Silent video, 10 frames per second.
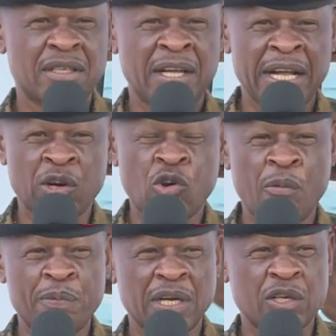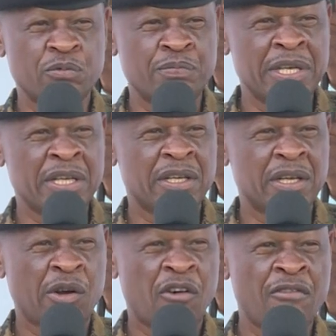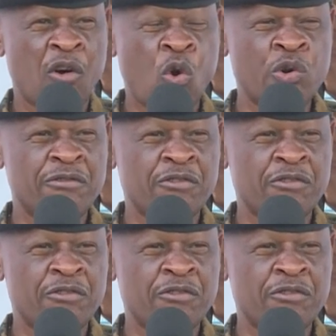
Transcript: helicopter to be of hold